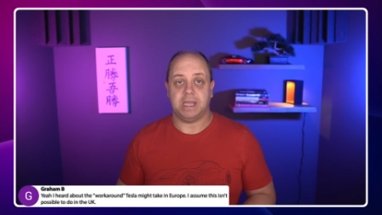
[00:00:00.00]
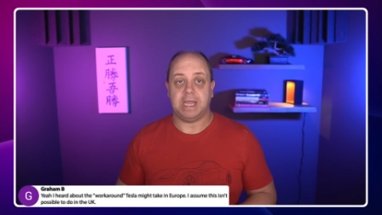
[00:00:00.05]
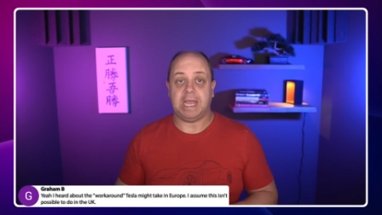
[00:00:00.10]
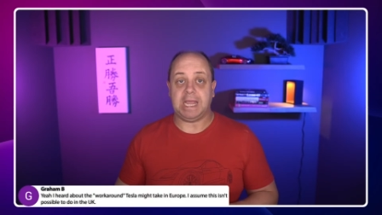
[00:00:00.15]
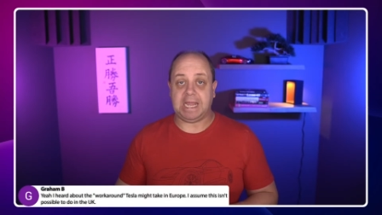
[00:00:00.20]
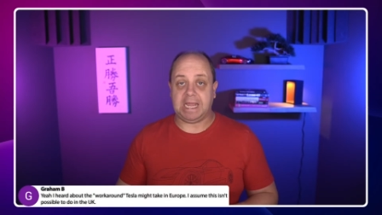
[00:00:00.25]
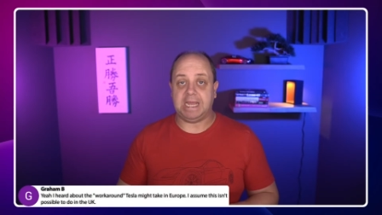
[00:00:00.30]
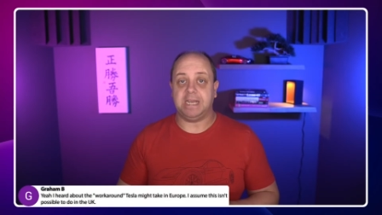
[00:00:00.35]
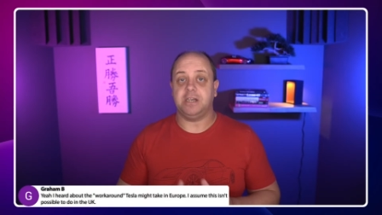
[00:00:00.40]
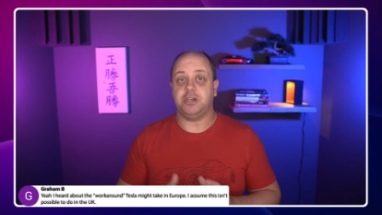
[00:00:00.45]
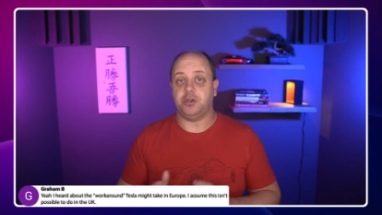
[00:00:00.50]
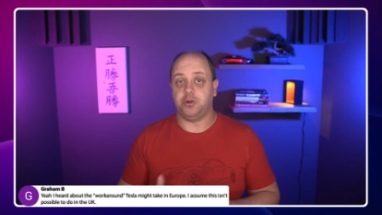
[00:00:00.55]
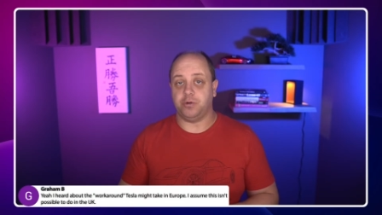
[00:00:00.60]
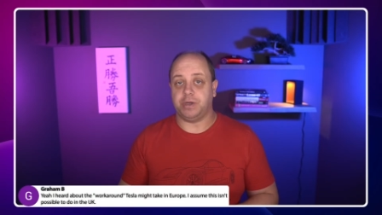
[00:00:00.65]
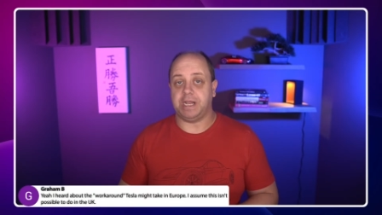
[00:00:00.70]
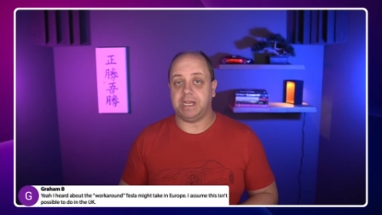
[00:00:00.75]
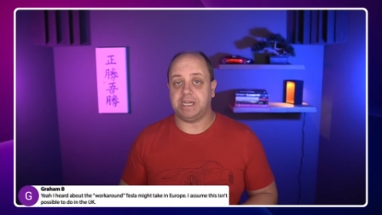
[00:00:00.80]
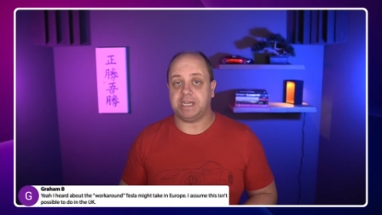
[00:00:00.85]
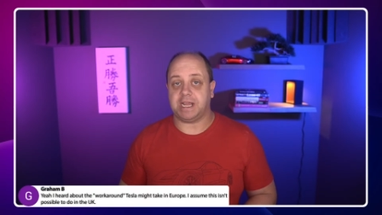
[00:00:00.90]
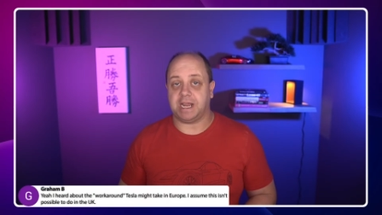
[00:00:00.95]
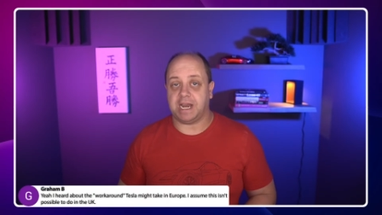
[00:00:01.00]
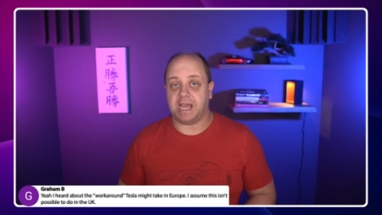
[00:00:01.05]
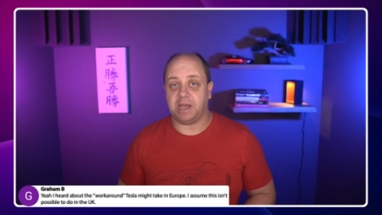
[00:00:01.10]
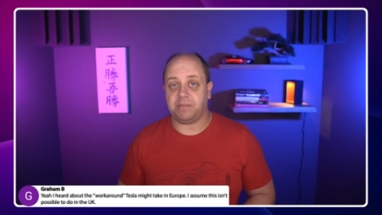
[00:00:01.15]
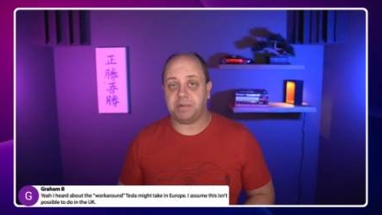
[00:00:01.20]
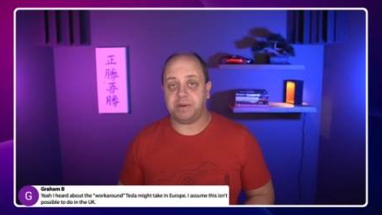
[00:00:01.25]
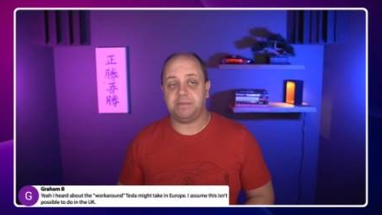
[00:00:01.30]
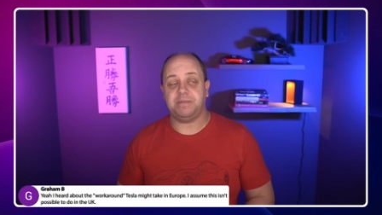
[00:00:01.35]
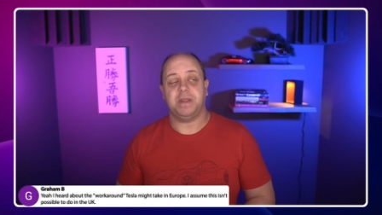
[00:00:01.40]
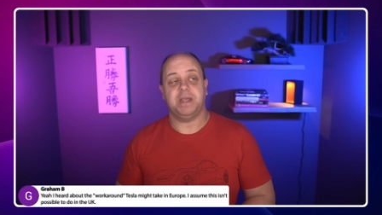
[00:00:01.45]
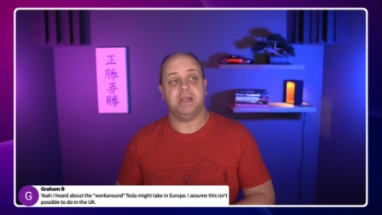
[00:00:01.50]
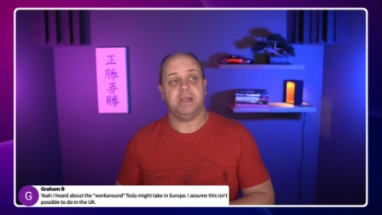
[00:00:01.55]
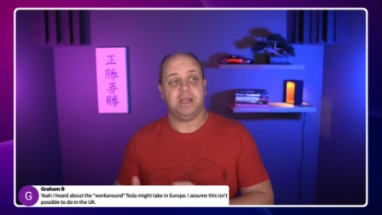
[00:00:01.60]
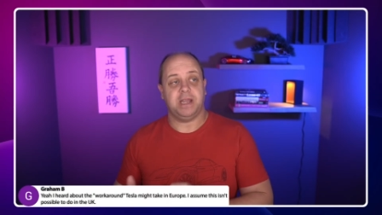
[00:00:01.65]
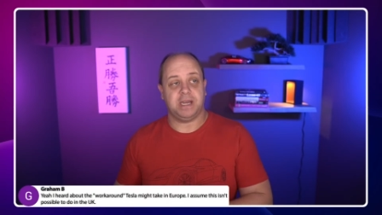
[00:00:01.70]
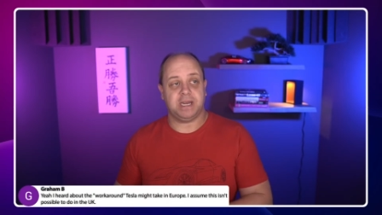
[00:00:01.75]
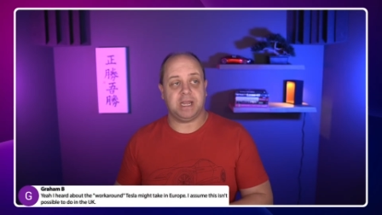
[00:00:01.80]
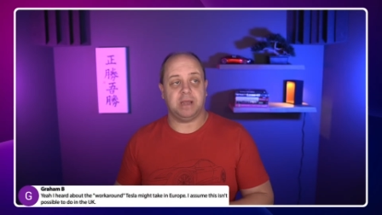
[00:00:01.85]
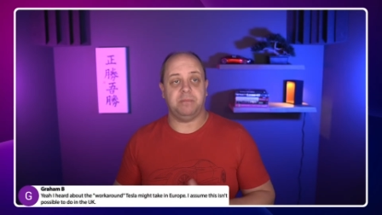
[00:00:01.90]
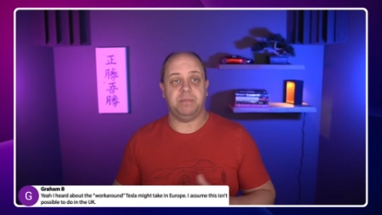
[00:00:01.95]
Again, two things can happen.
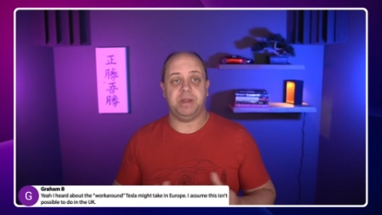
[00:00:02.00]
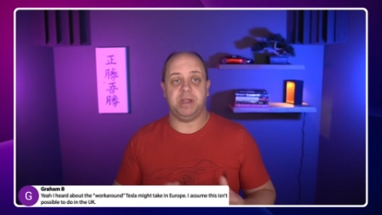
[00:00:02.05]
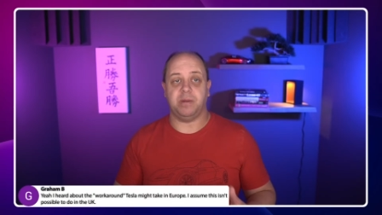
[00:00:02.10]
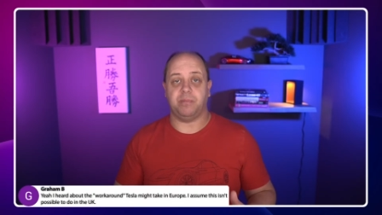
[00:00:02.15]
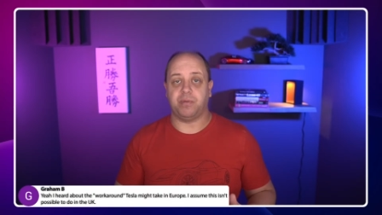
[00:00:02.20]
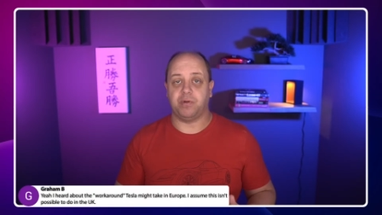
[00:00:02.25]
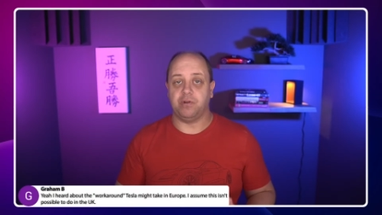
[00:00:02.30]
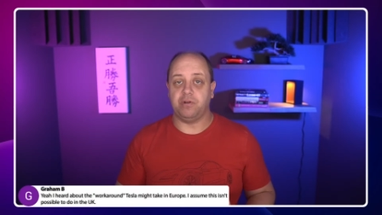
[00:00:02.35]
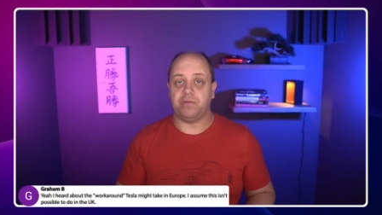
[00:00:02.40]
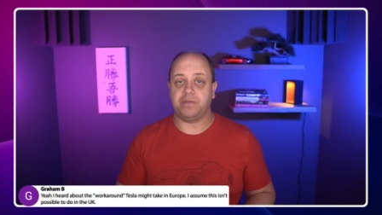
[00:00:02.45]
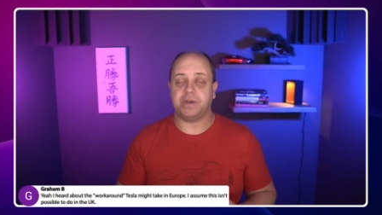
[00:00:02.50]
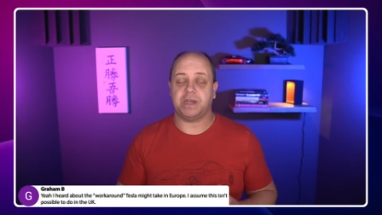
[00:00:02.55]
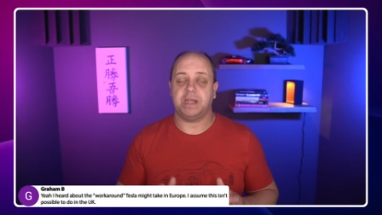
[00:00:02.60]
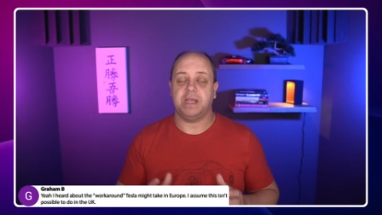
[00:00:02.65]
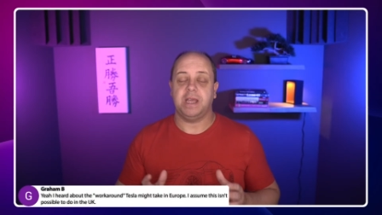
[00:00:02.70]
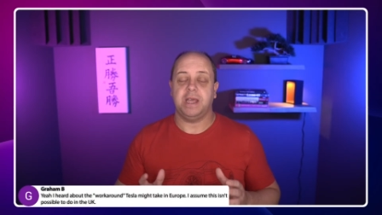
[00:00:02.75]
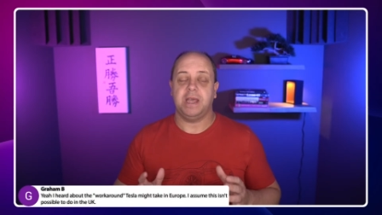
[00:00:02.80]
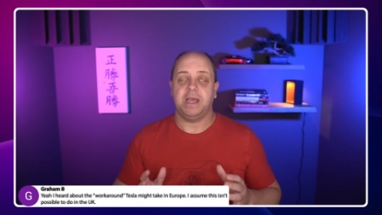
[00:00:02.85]
It can be approved.